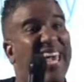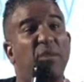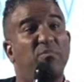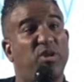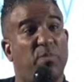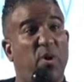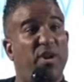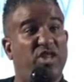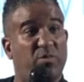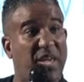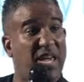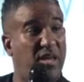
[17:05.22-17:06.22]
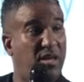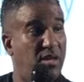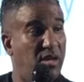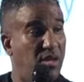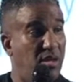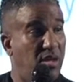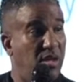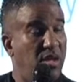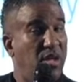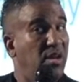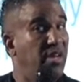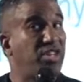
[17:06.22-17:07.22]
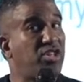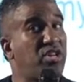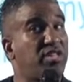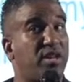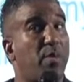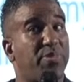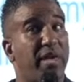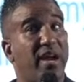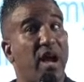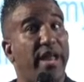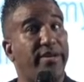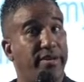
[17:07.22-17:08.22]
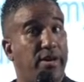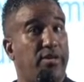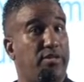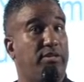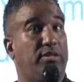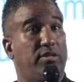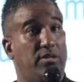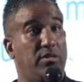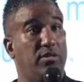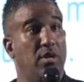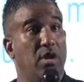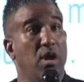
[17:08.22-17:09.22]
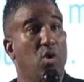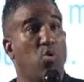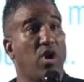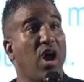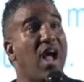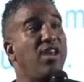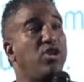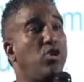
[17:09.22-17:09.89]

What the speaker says: them to punish me. This is just something God does, where God